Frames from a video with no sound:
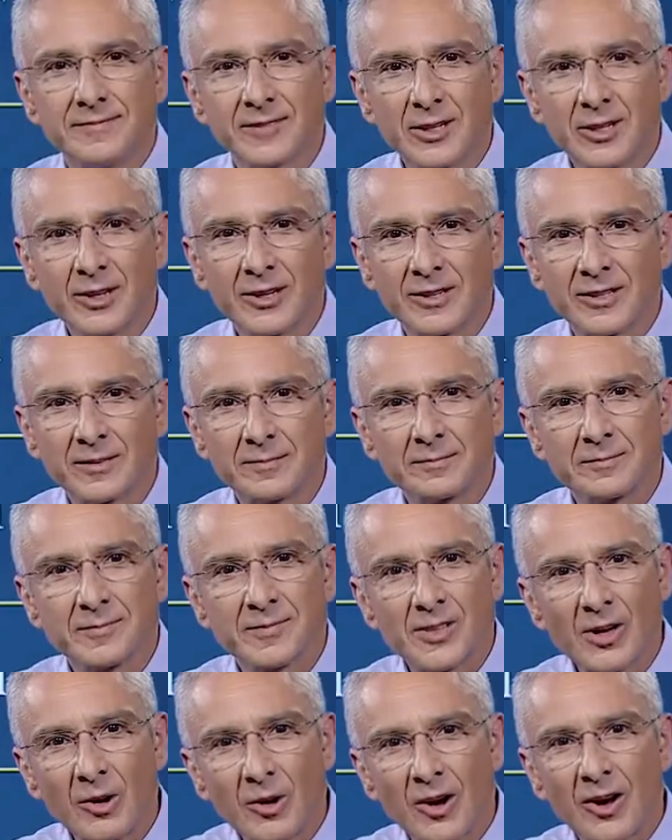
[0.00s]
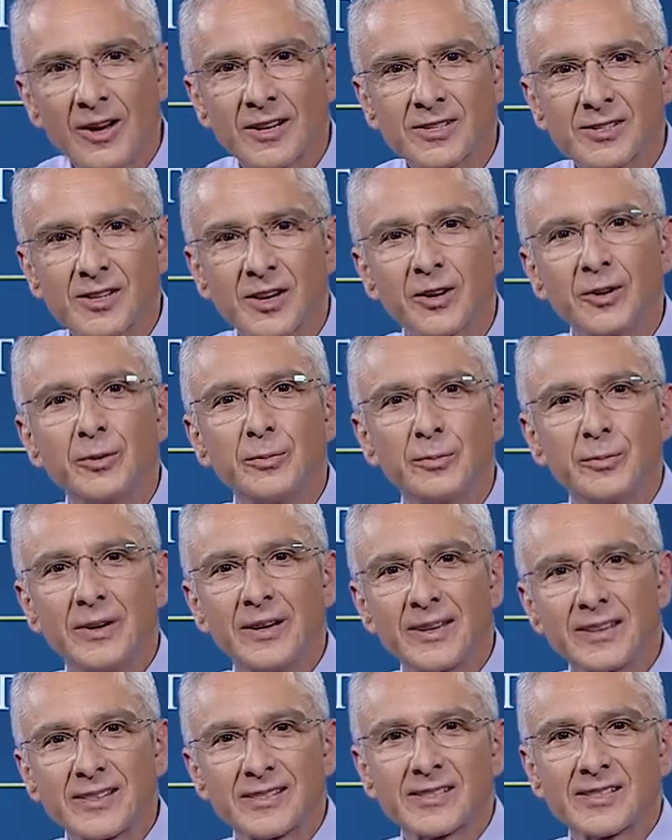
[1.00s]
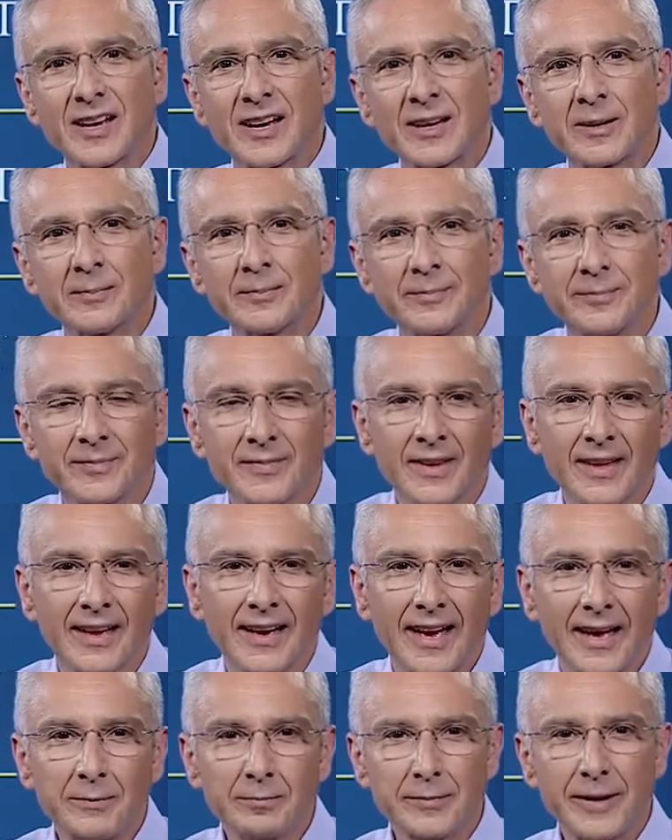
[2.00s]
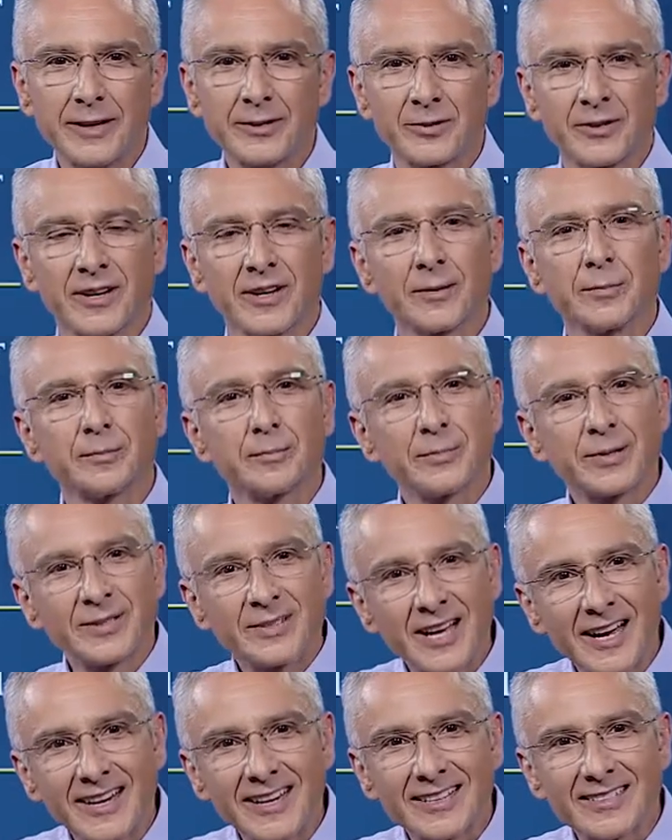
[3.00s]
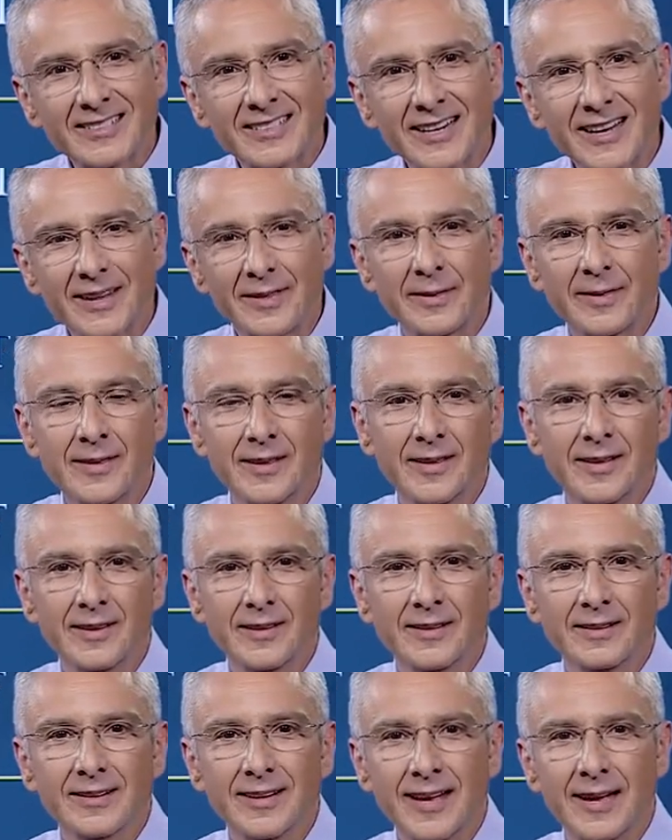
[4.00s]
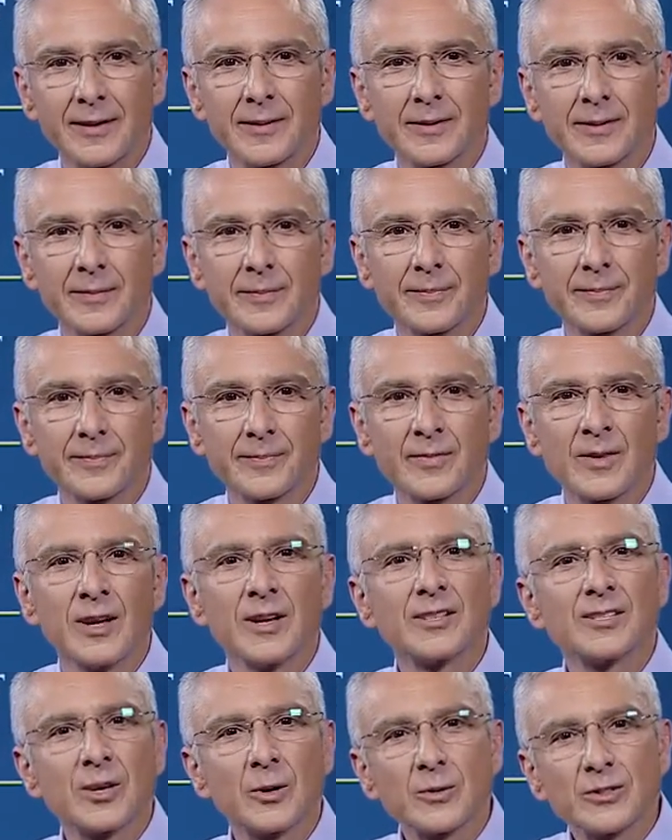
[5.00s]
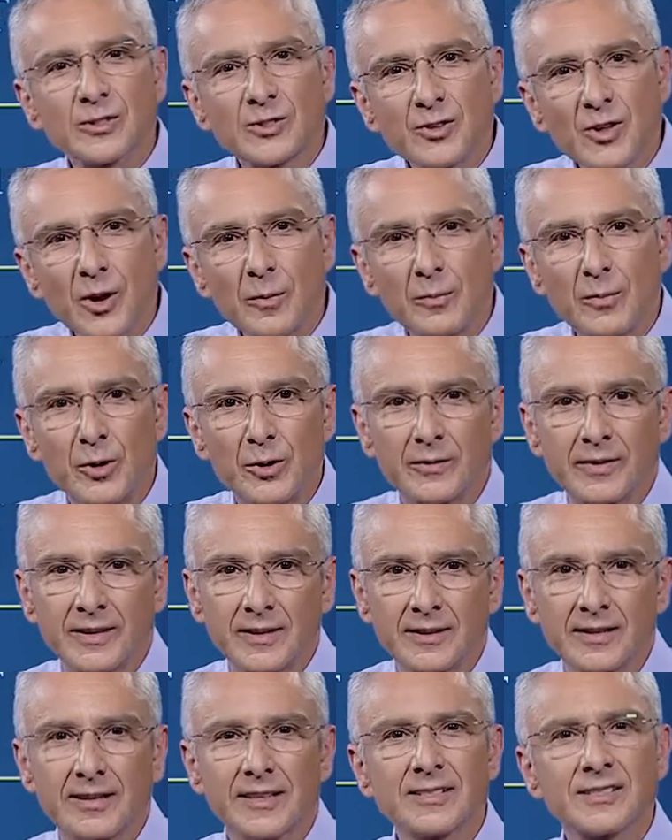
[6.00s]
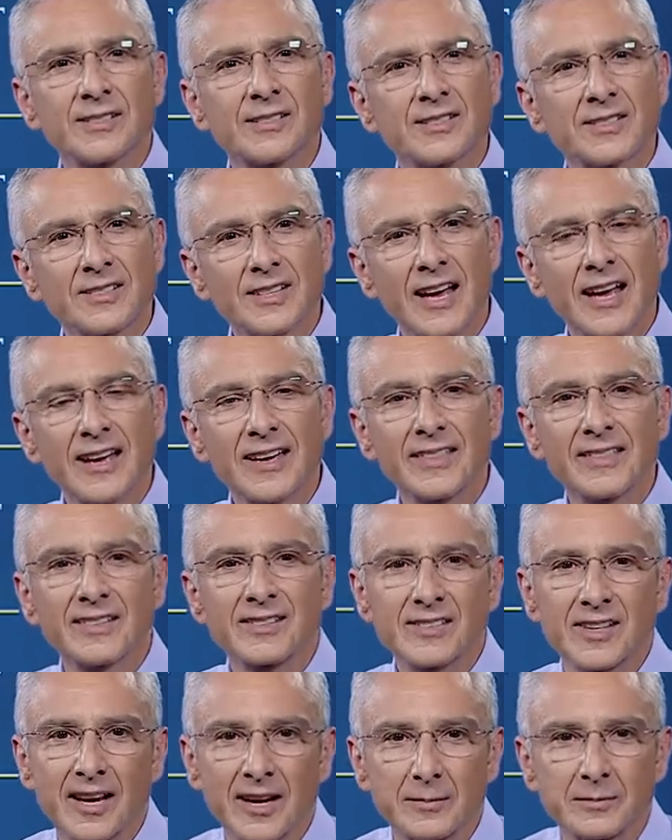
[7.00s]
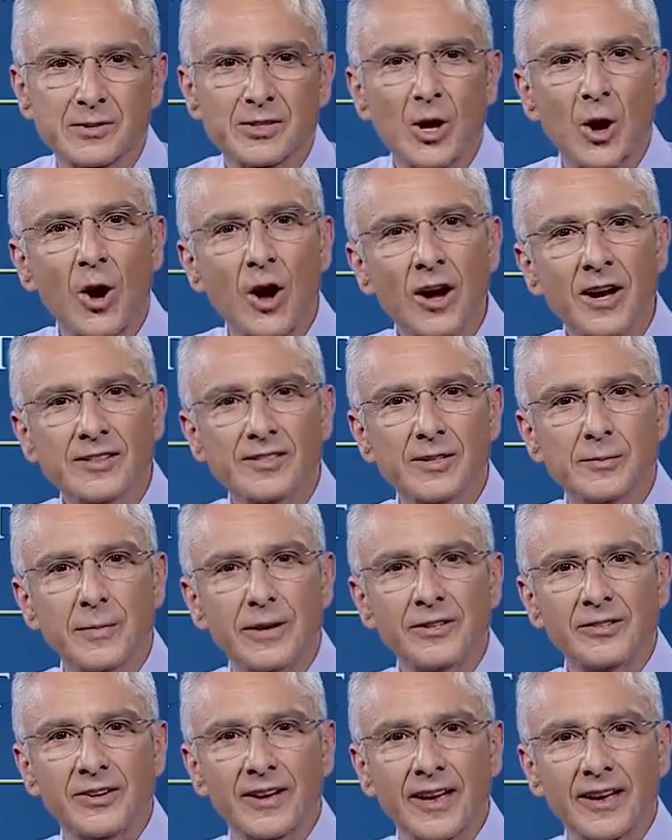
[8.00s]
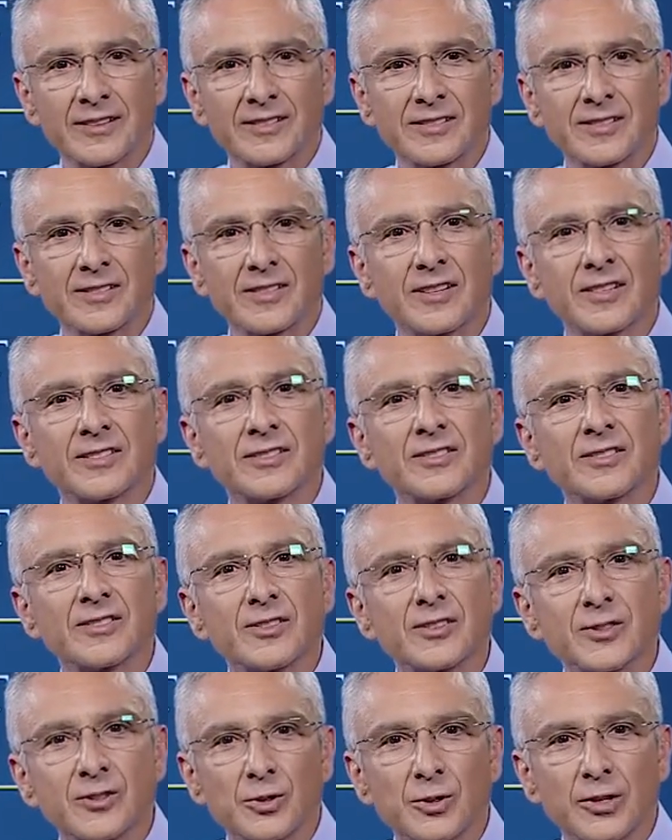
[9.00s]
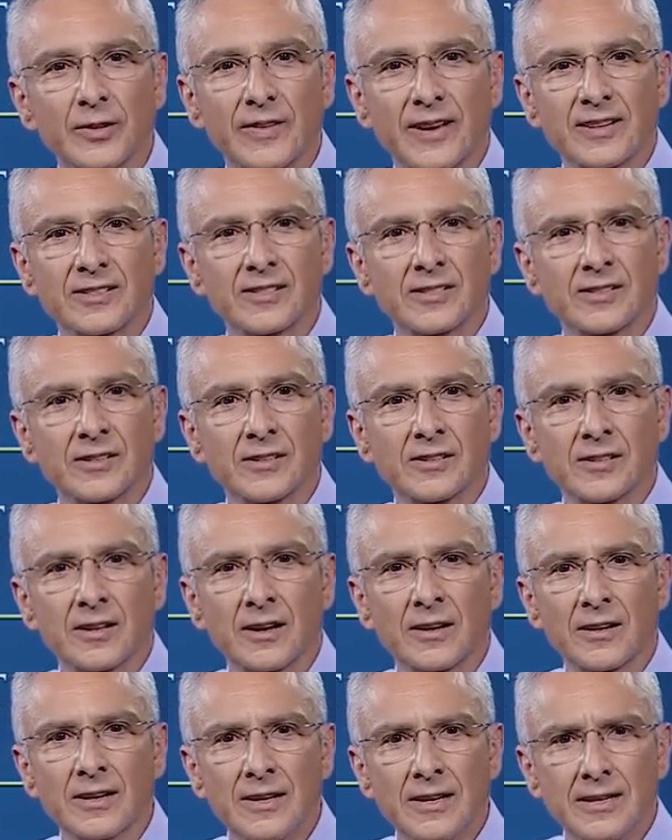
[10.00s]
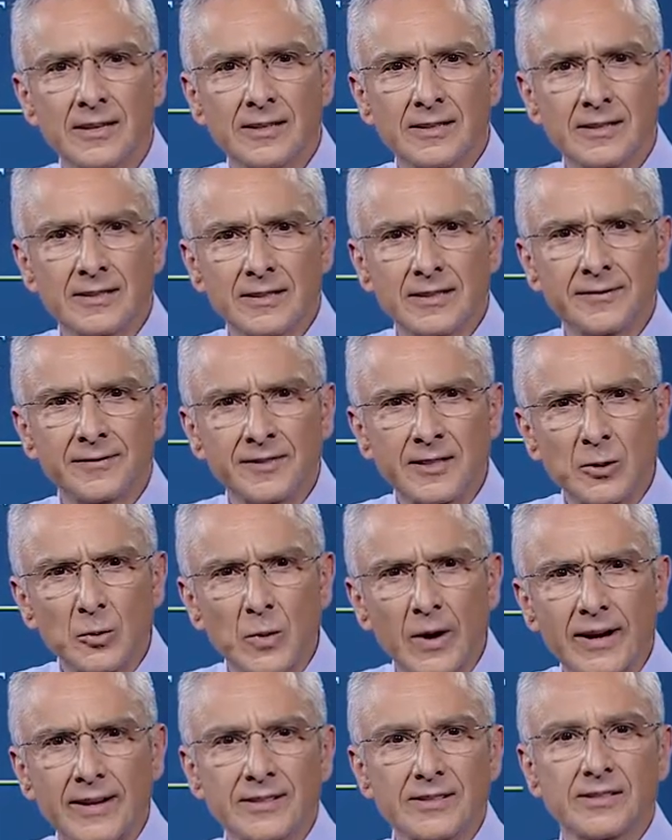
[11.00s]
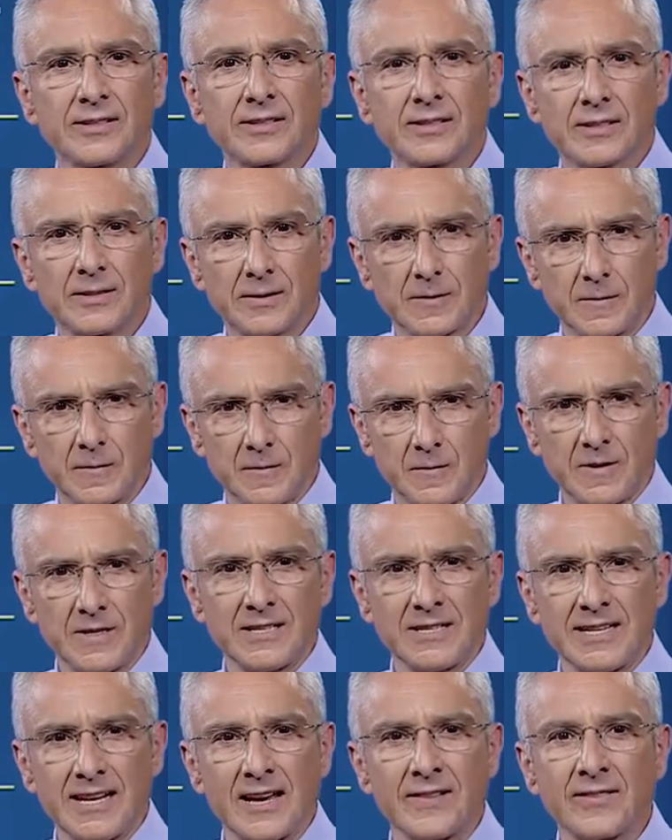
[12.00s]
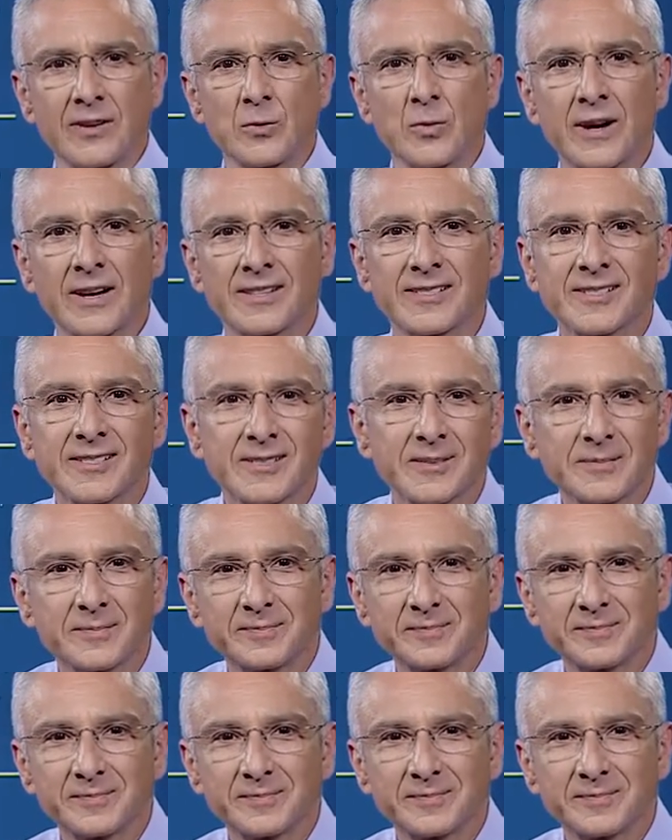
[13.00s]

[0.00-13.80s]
You got it. So iso being the same and metric pertaining to length. So it's not moving, it's staying the same. So isometric exercise is the sort of exercise like lifting weights, really heavy weights.